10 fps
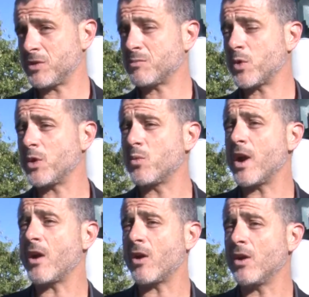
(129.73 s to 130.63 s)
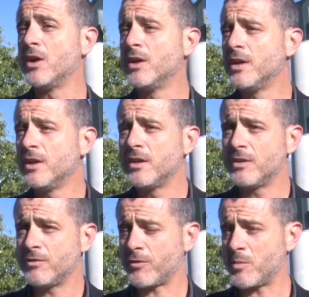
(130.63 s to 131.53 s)
It's pretty rare
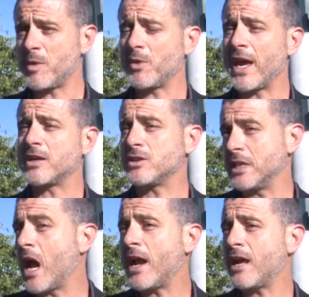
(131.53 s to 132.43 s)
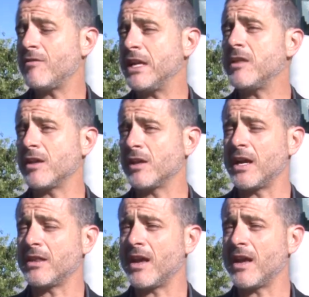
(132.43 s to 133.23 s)
for people to actually not have anything like